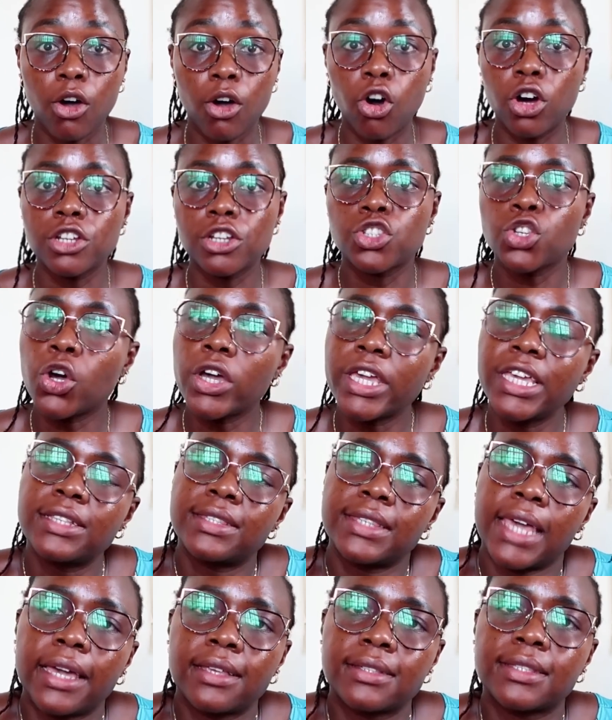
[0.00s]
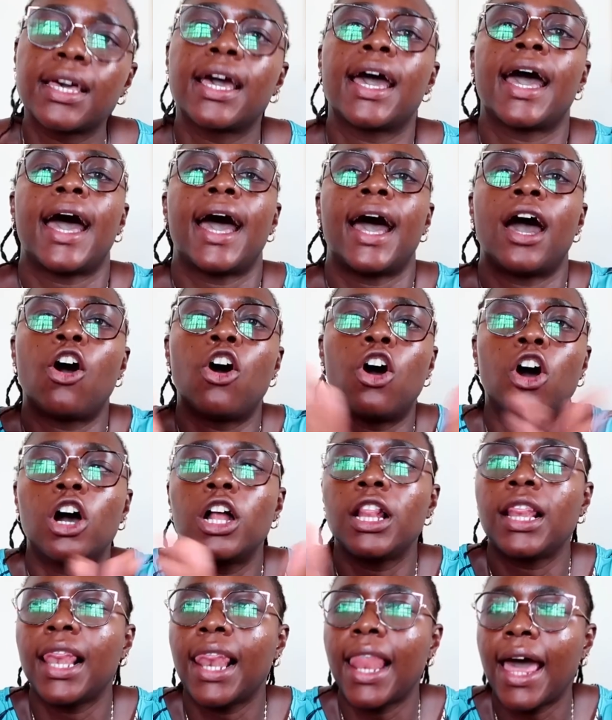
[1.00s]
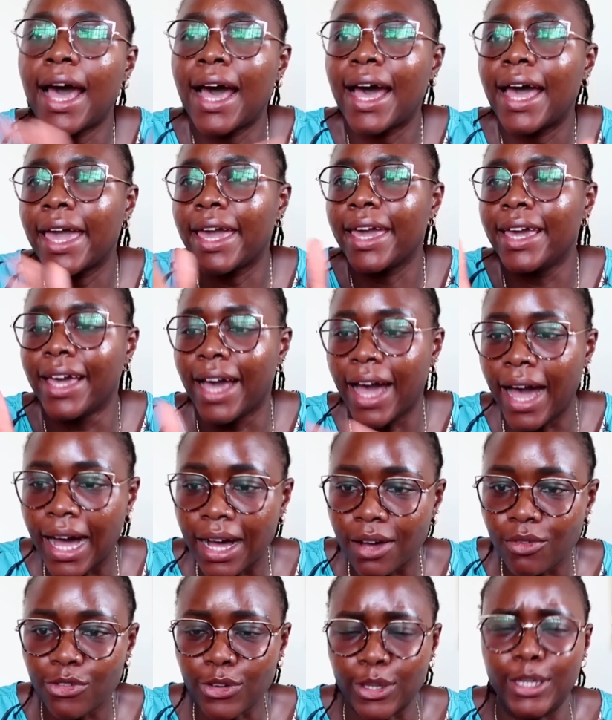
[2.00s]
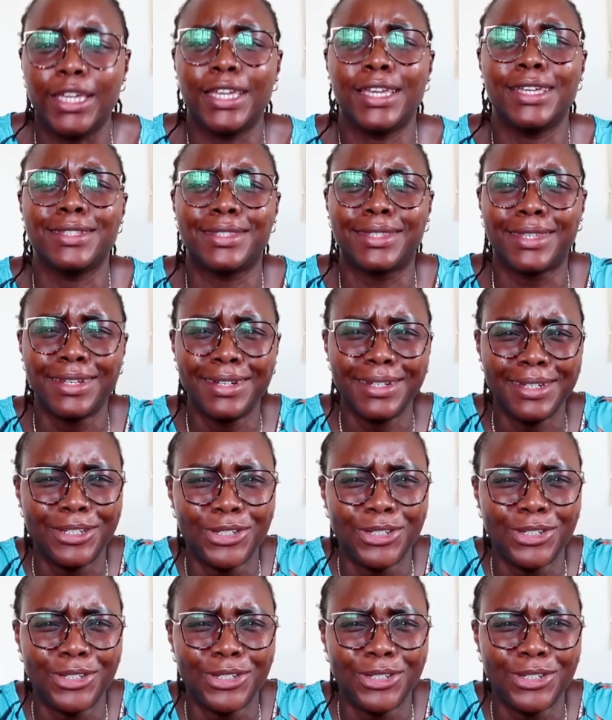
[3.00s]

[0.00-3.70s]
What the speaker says: Or so he says. All I have is